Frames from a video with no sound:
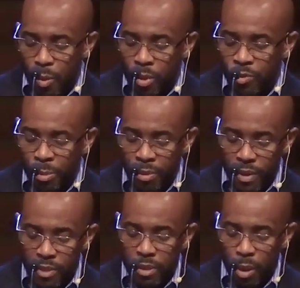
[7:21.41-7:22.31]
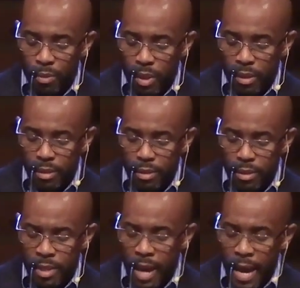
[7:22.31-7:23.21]
was stripped of his clothing,
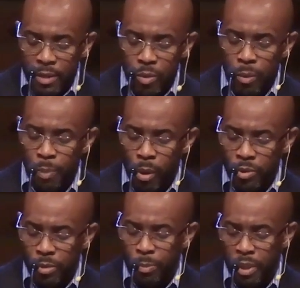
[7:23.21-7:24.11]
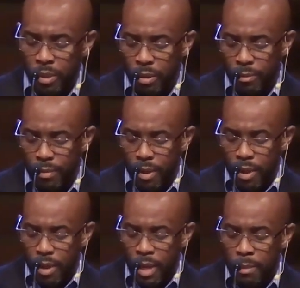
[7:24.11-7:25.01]
tied to a post or pillar,
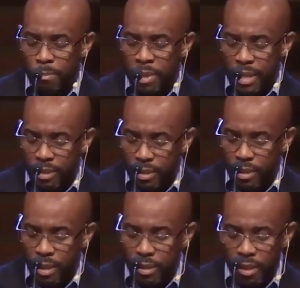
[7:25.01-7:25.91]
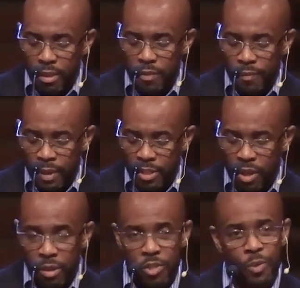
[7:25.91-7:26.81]
and beaten until his flesh
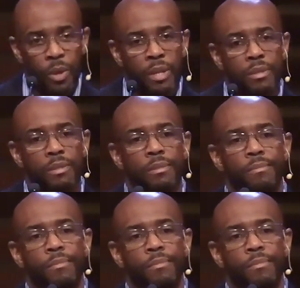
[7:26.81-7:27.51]
hung in shreds.